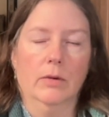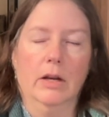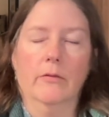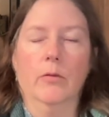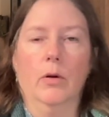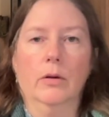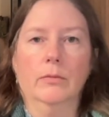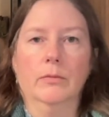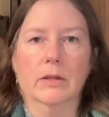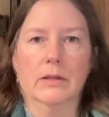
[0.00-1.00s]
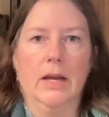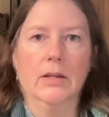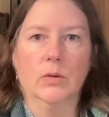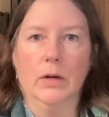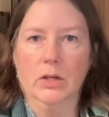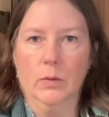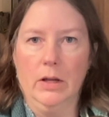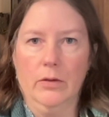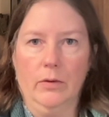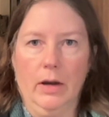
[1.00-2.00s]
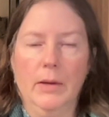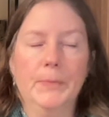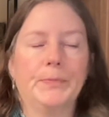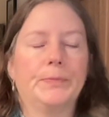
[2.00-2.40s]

reading for, in this case 2023